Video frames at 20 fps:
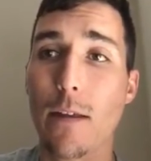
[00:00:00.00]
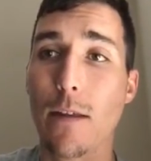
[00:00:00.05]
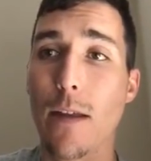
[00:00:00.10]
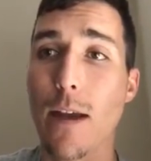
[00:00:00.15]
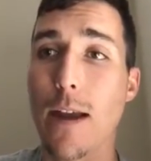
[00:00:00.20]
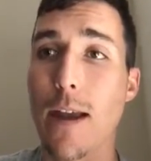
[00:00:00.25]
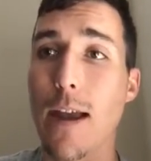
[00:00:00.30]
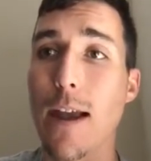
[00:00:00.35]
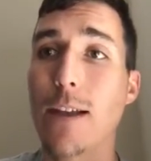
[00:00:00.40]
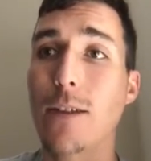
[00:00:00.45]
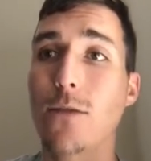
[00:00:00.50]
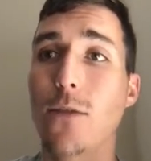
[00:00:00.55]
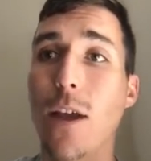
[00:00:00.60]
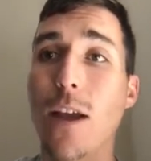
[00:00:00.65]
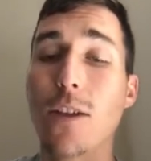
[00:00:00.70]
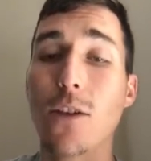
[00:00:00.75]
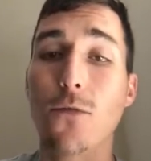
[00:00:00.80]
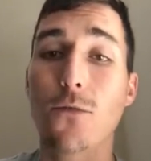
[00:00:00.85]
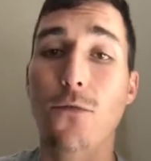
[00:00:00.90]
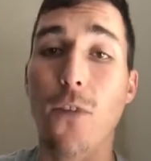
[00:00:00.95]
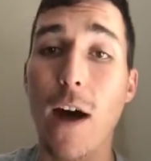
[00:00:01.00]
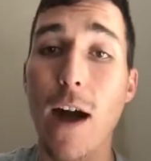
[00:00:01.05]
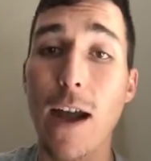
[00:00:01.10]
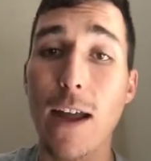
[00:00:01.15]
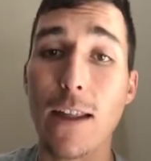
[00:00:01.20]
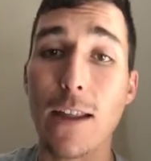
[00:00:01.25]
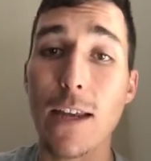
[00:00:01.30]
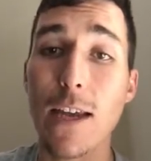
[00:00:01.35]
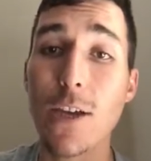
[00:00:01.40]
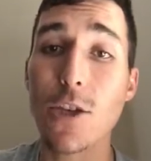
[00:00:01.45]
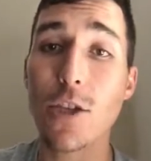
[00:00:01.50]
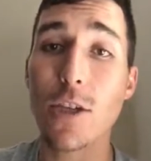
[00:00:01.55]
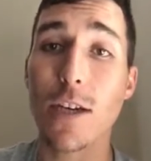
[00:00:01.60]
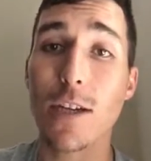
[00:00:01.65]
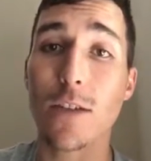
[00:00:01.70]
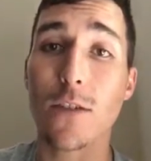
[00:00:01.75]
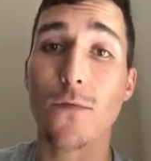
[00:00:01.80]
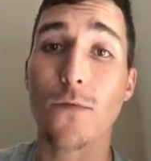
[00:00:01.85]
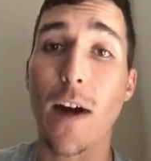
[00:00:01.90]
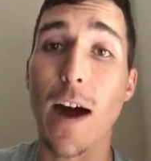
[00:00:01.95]
Like, it's fine. Legion
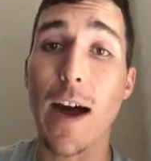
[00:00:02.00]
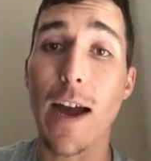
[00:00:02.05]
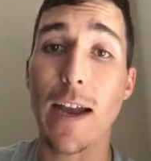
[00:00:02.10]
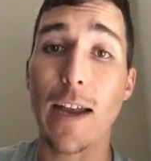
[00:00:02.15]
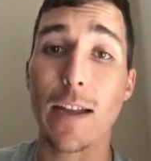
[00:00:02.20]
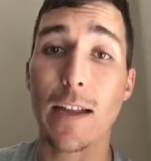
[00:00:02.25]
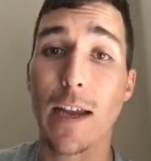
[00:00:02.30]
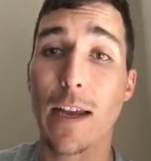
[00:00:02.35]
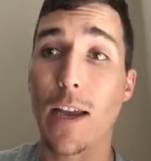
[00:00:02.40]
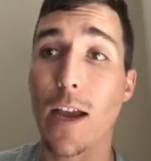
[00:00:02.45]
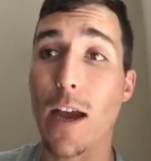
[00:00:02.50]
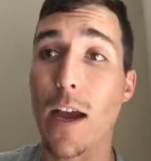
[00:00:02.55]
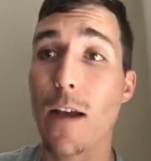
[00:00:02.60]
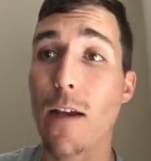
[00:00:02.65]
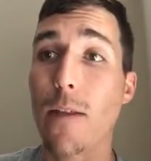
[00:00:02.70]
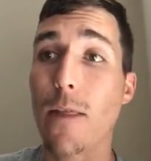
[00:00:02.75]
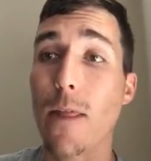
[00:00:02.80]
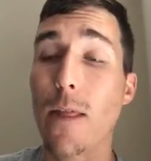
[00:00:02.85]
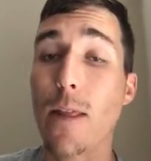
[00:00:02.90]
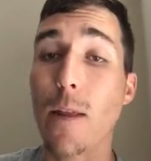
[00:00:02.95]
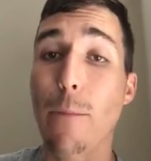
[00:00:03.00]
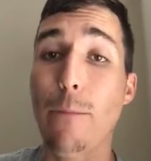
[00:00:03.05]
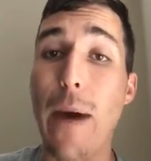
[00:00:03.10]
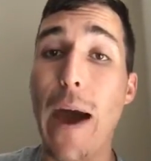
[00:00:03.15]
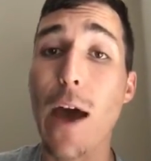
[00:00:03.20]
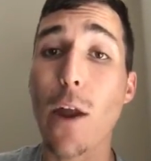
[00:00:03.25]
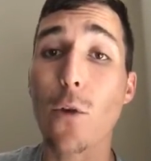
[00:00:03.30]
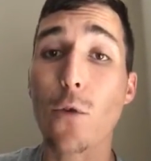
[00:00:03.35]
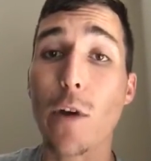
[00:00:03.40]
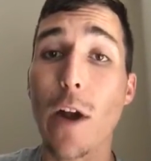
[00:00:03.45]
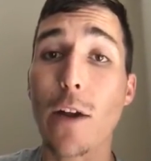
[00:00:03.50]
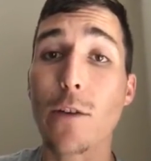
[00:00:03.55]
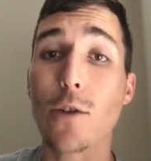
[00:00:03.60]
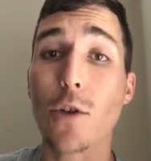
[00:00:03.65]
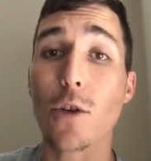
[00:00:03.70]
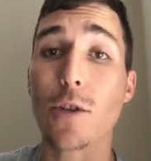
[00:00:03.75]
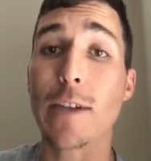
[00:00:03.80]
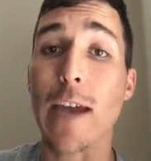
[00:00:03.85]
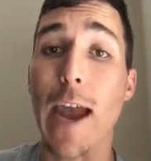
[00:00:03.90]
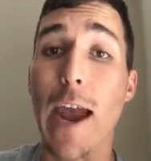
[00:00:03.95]
is fine. Like, the battlegrounds
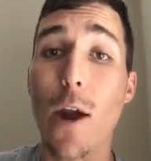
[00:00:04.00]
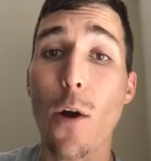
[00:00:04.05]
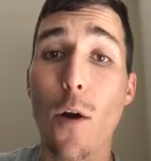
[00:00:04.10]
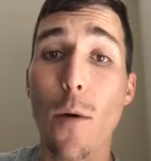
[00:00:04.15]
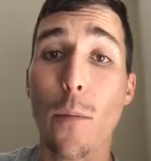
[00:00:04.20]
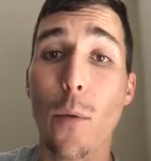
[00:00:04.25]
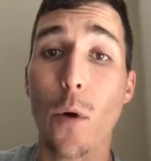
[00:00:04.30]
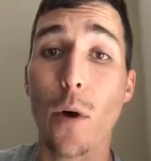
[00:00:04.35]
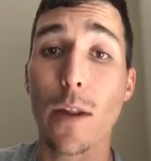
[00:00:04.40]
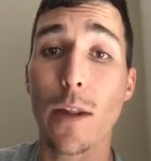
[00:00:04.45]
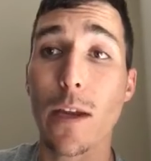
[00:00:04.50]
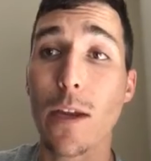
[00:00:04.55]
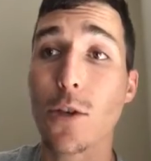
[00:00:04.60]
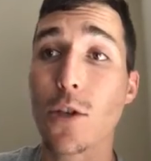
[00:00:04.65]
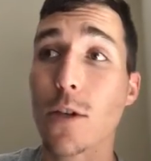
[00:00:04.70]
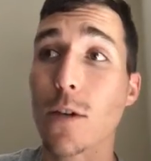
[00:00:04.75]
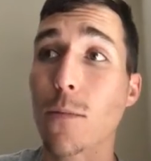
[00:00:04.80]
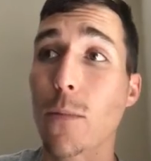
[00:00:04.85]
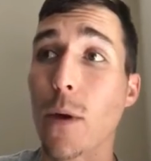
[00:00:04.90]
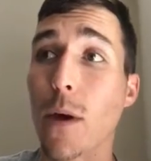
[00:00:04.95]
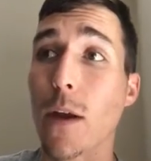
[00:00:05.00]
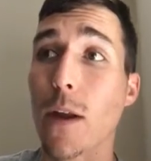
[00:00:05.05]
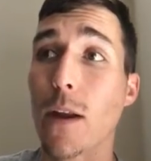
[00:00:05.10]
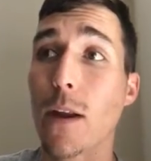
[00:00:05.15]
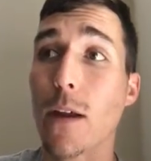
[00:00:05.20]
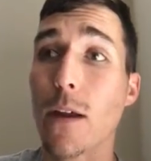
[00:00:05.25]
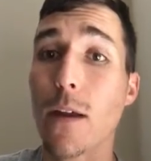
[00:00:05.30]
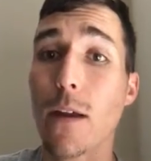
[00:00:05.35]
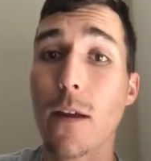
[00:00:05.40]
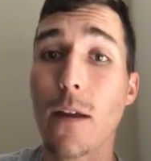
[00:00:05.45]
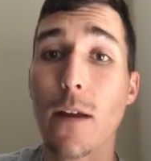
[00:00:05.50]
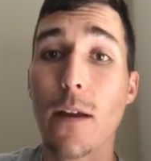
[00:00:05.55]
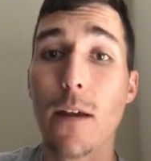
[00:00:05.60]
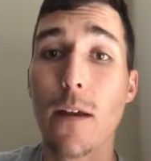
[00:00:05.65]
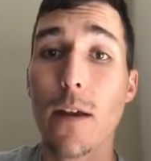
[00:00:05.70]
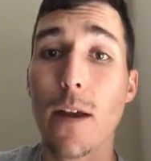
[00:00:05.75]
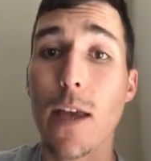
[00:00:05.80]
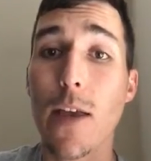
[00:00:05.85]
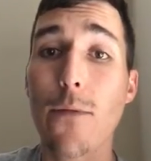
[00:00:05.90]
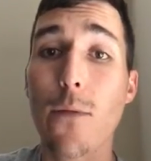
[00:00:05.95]
are terrible in Legion, but
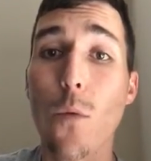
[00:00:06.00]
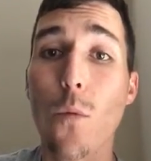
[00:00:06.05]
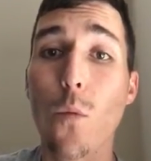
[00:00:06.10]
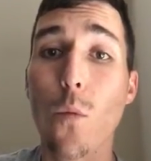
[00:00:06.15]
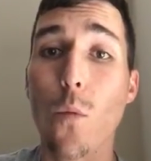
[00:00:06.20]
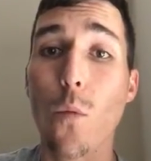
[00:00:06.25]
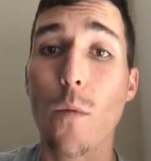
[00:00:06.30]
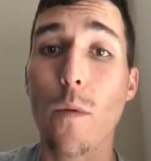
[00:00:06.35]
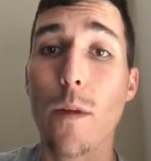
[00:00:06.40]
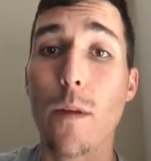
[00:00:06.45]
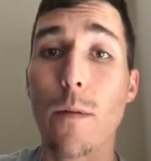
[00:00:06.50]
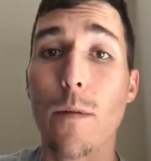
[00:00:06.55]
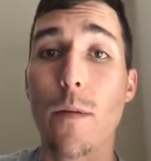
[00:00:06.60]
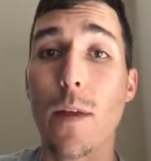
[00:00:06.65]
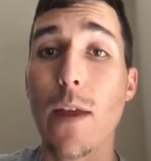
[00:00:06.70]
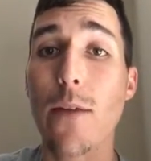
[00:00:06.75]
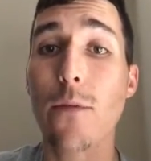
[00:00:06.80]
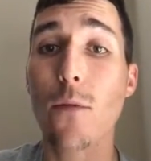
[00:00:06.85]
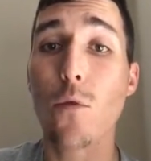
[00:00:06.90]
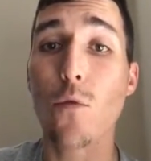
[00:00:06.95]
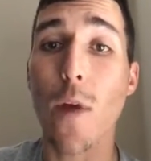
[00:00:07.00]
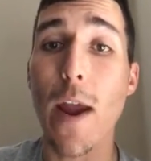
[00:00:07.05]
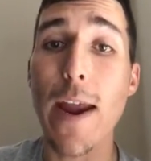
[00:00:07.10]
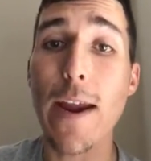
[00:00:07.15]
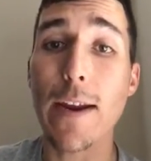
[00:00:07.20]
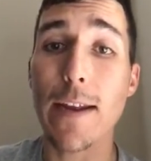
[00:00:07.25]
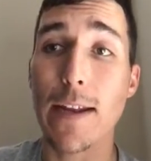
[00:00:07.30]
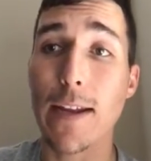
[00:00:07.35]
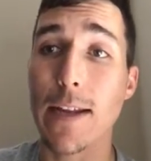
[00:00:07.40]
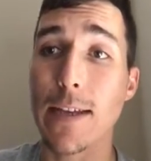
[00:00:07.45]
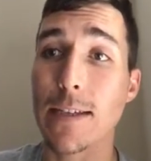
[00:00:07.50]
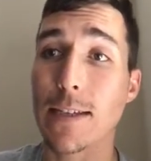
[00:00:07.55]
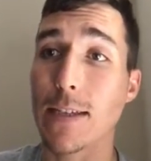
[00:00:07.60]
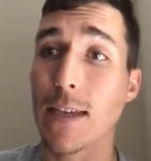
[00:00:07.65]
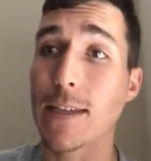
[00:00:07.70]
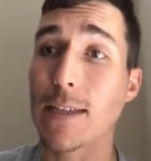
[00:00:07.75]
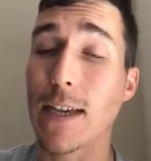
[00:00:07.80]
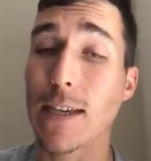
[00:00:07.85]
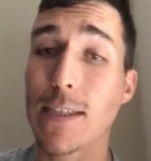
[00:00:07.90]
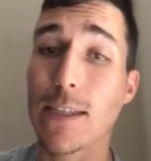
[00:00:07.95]
even rated
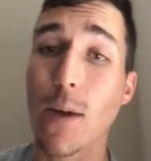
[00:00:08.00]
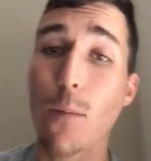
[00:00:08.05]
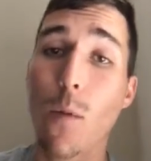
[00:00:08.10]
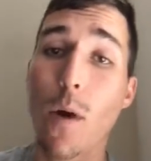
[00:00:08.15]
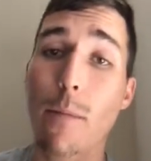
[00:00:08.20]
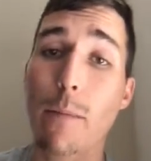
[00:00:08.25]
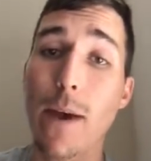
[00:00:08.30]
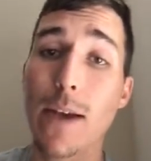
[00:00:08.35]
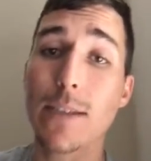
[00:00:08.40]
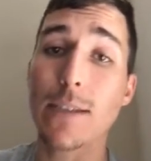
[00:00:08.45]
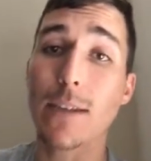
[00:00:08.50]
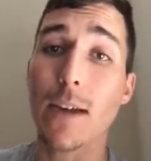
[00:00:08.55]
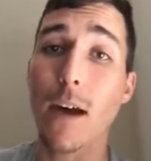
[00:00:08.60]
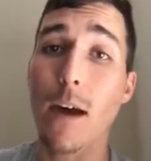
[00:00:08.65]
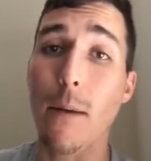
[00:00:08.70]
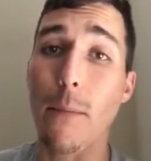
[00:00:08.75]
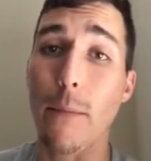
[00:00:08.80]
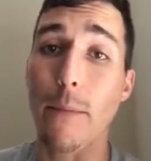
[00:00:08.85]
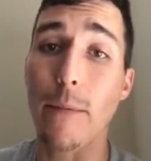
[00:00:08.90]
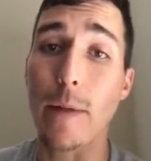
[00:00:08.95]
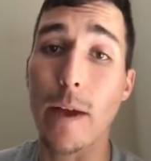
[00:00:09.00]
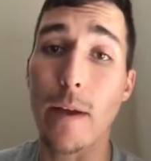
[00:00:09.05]
is like somewhat messed up.